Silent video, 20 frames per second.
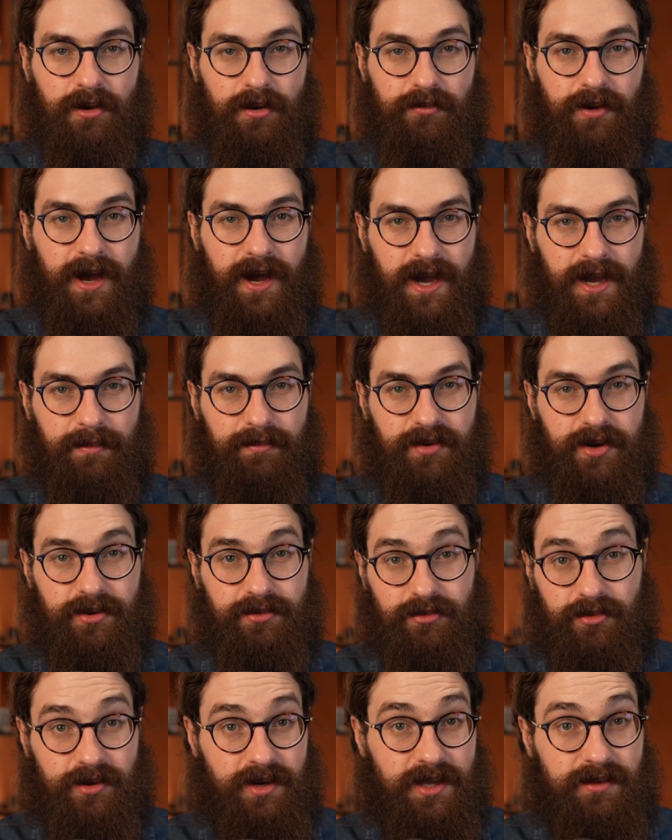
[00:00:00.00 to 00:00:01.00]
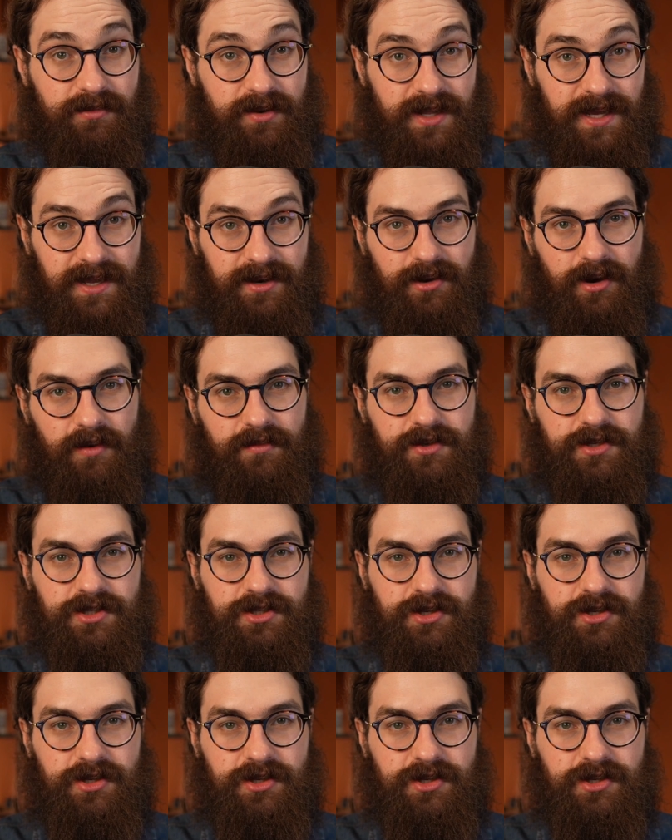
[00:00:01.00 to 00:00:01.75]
of hybrid or even in-office